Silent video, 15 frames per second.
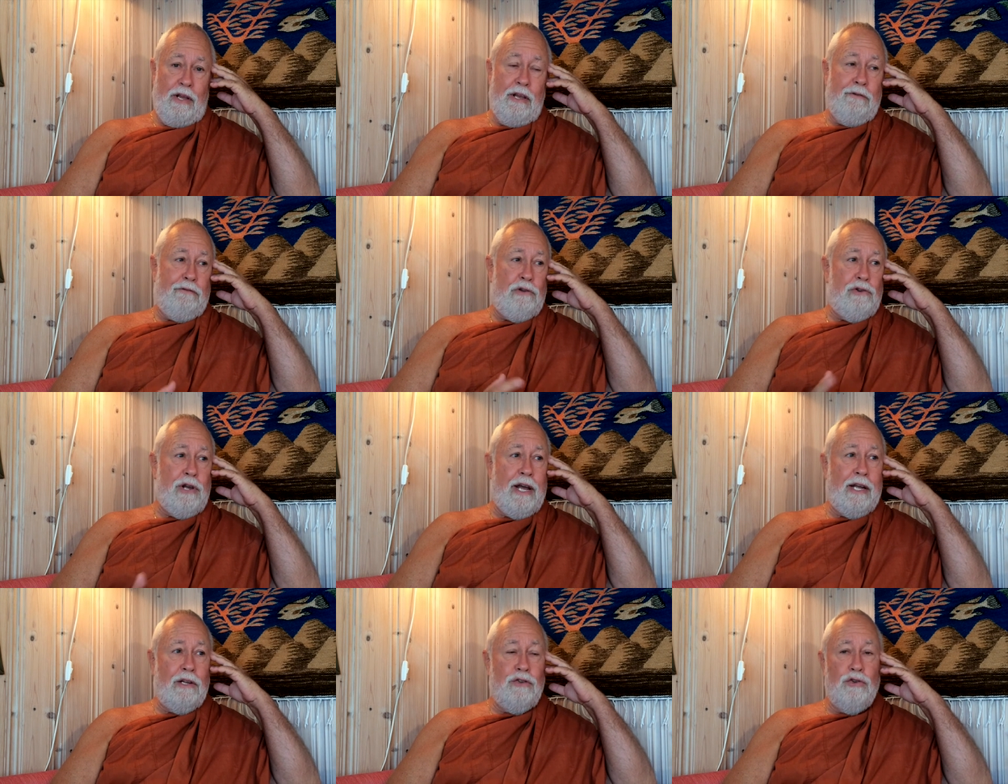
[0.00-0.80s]
If you
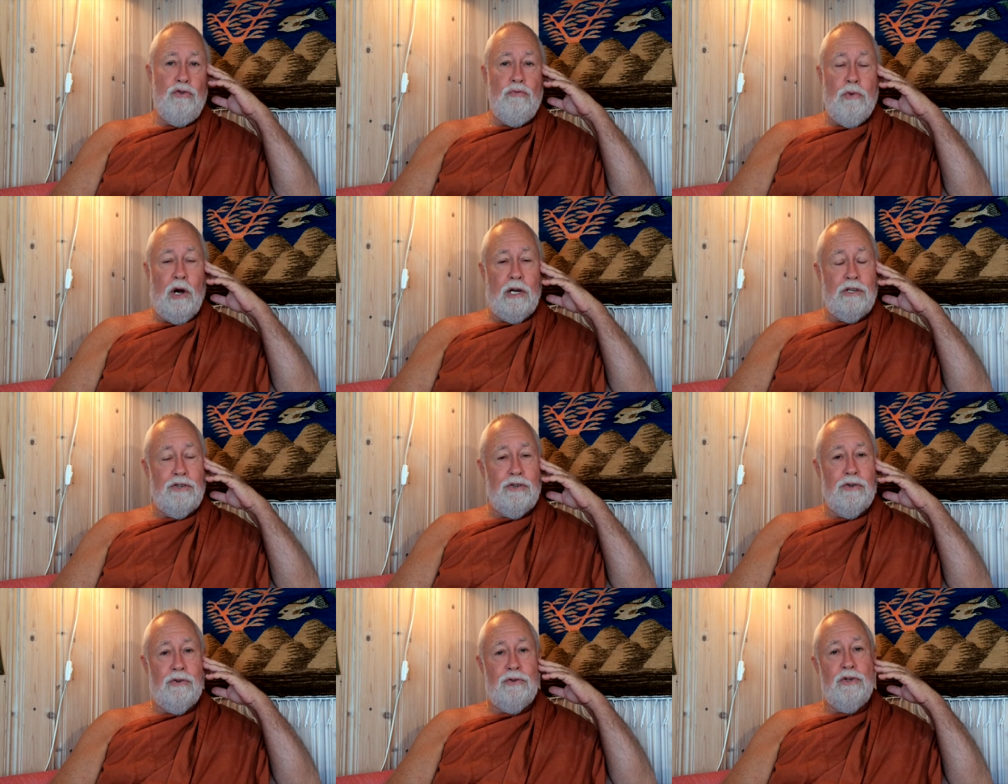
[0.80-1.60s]
take too
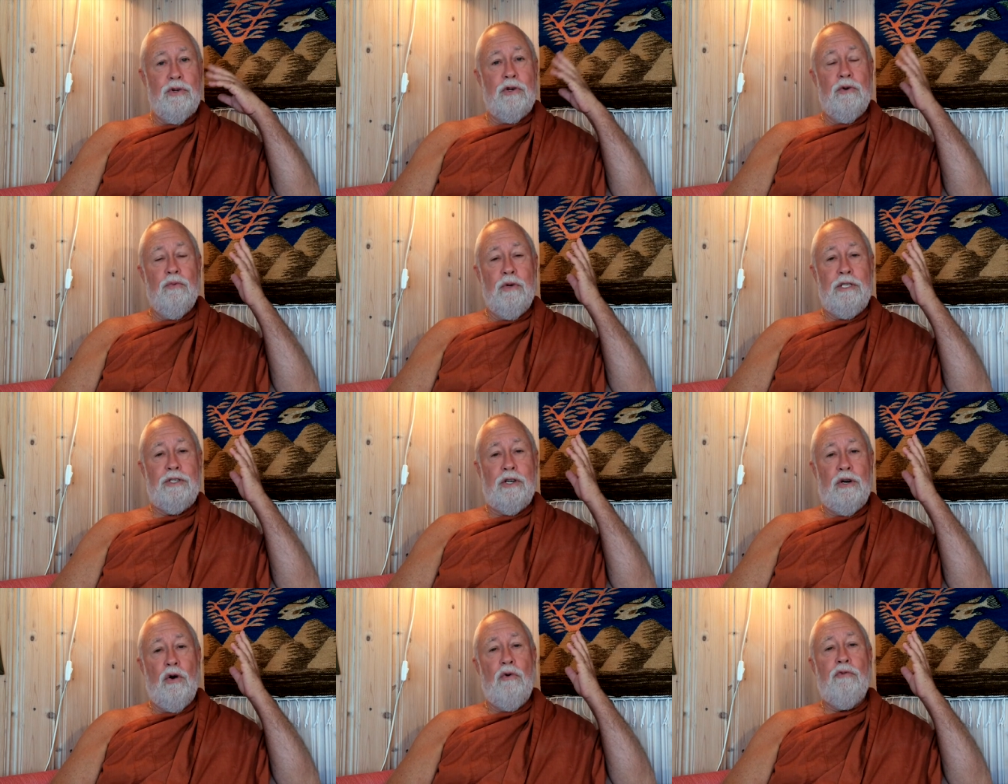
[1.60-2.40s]
much, you can
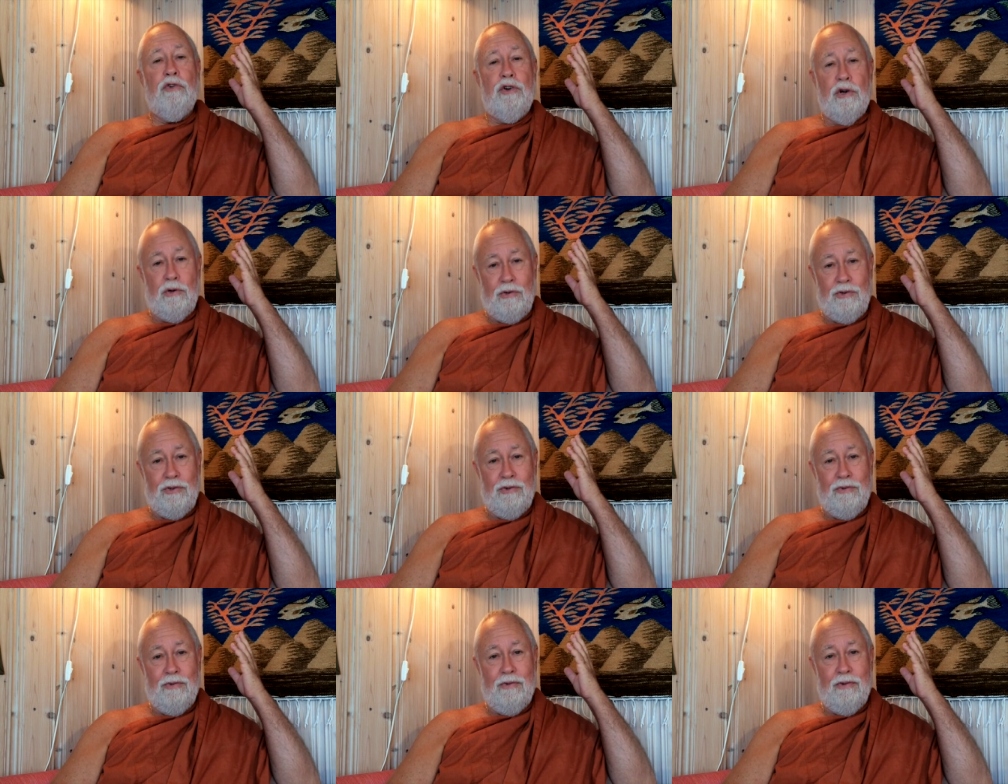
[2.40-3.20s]
risk an overdose,
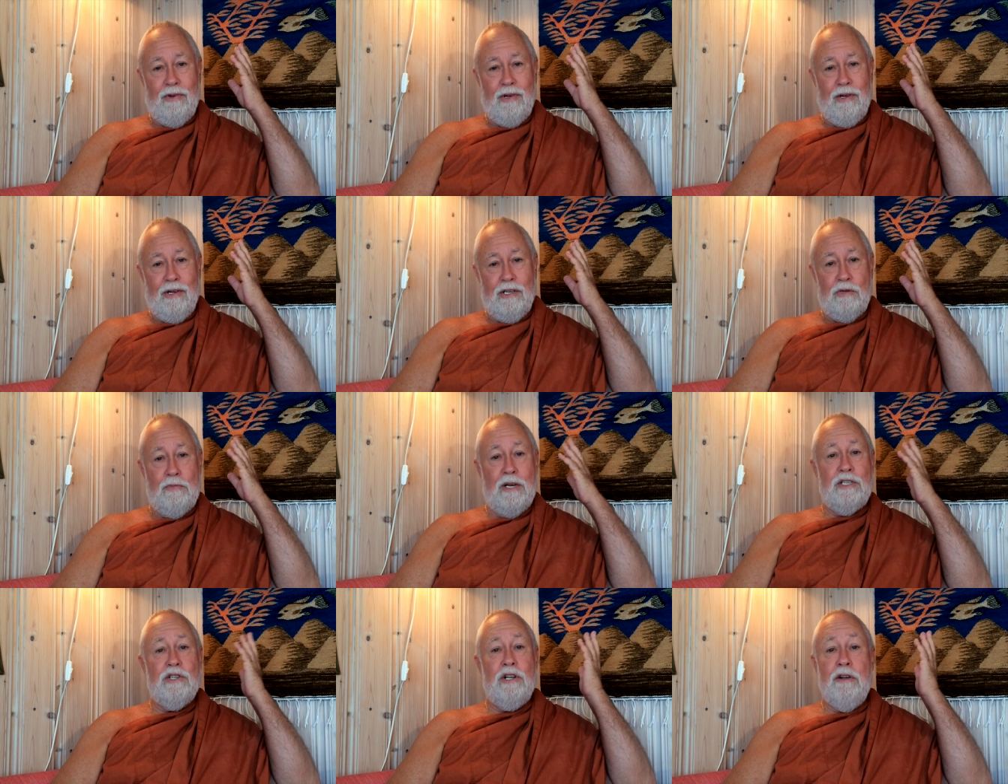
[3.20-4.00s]

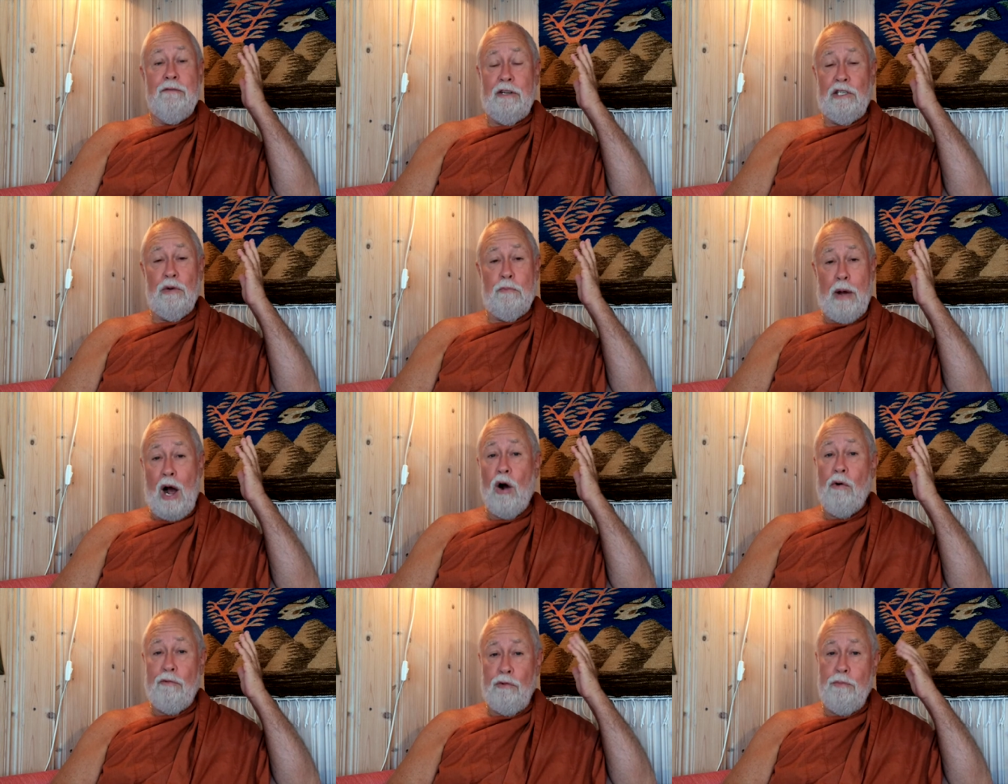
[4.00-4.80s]
especially if it's a
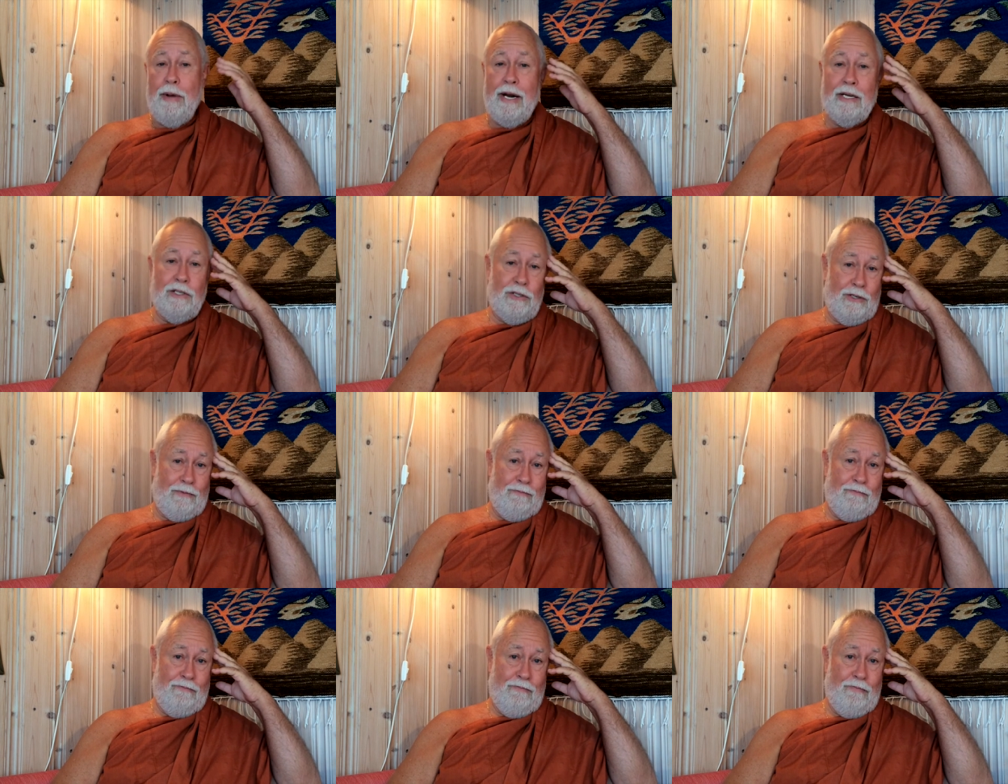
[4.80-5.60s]
powerful medicine.
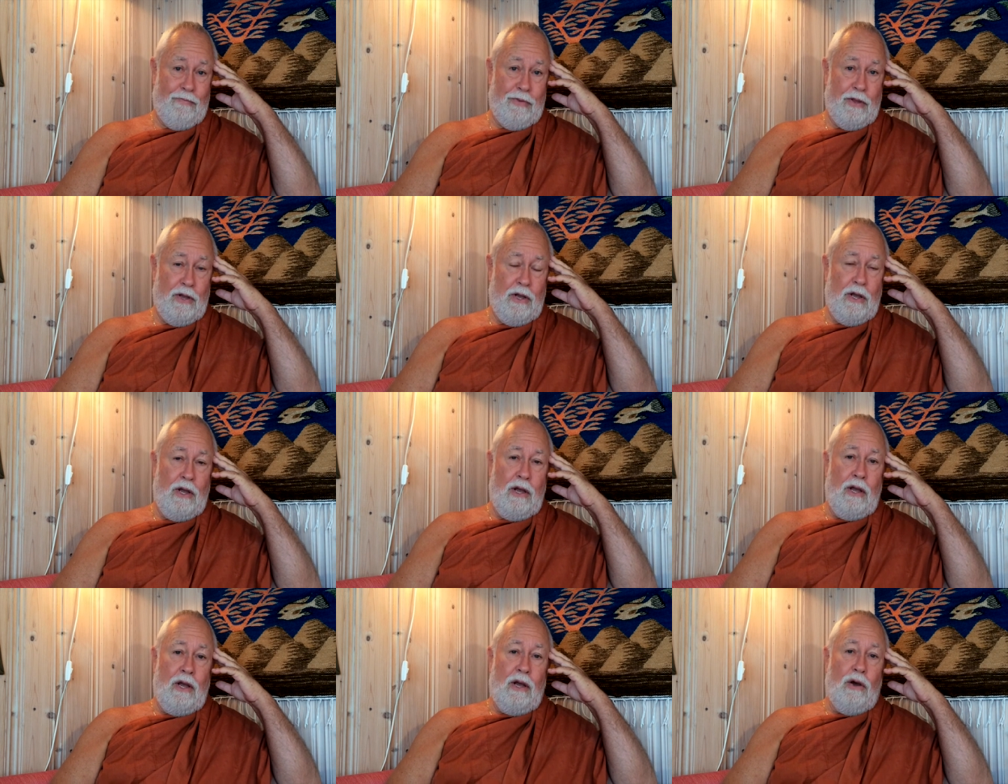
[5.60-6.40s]

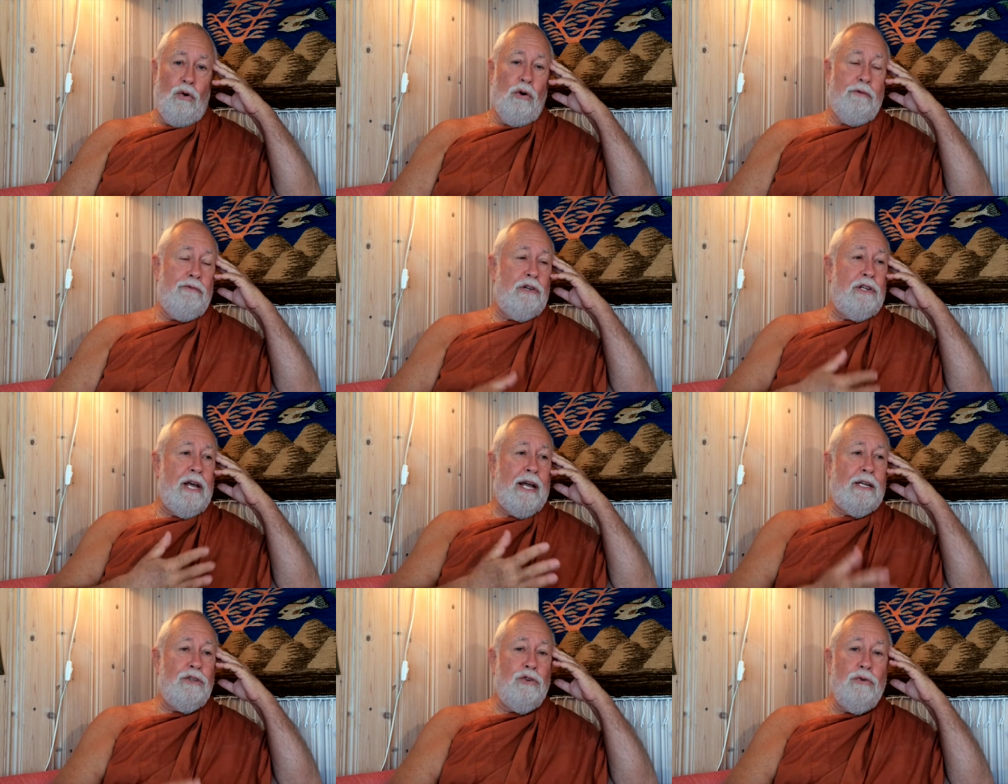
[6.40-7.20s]
Or if you
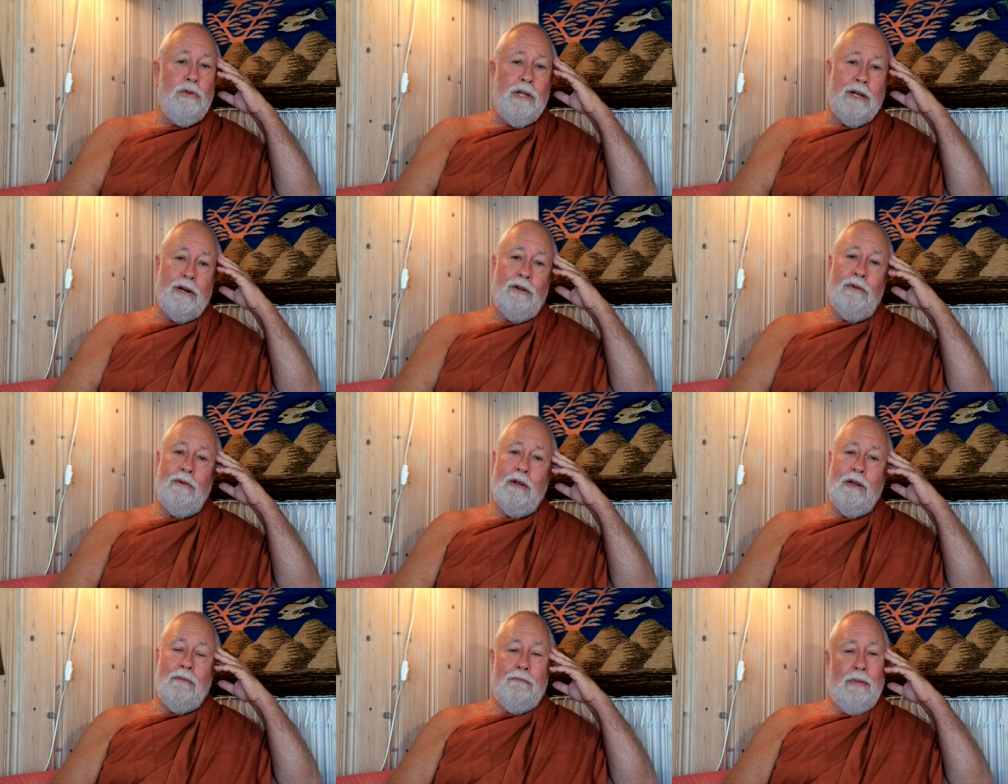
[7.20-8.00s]
take too little,
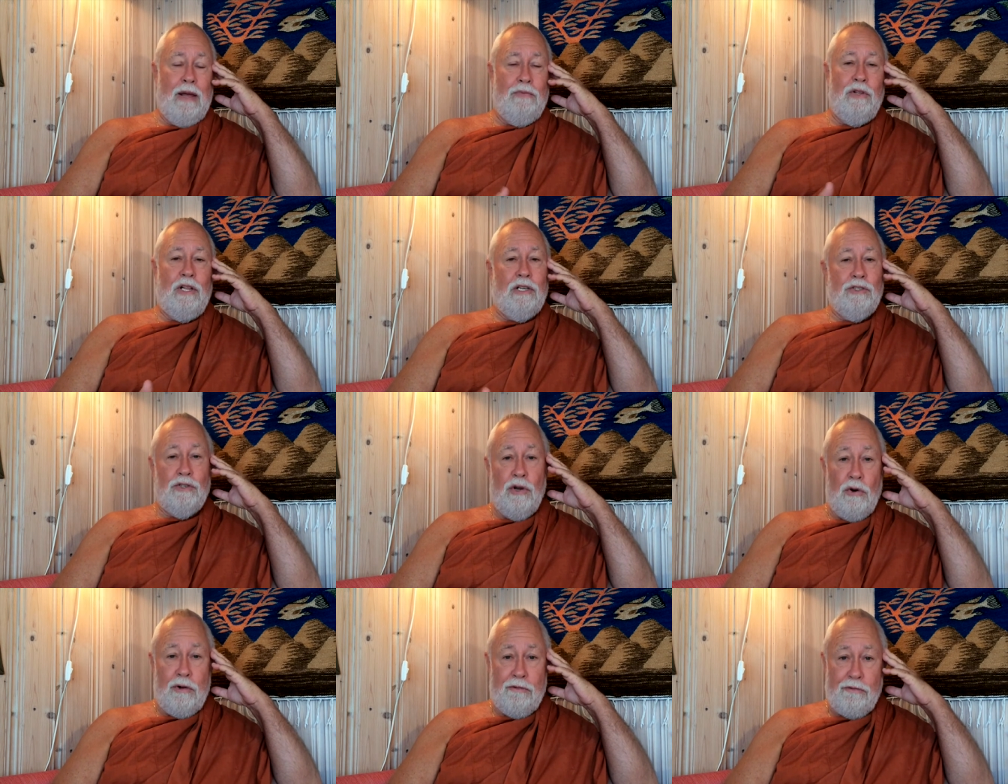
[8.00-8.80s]
maybe there's
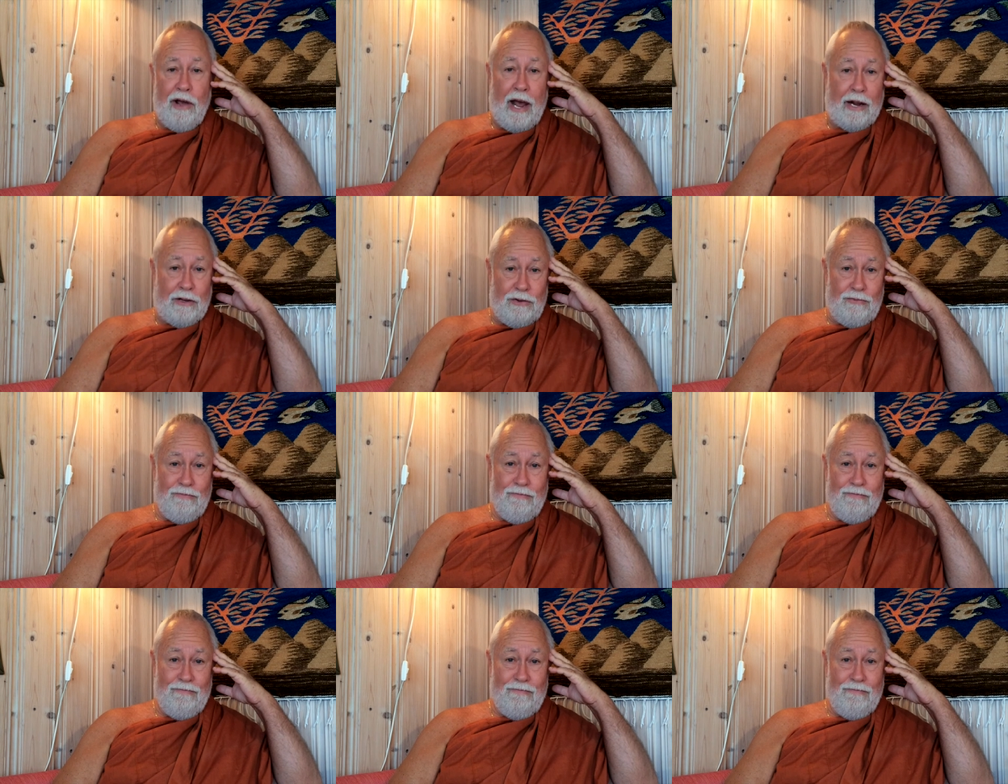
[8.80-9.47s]
no effect,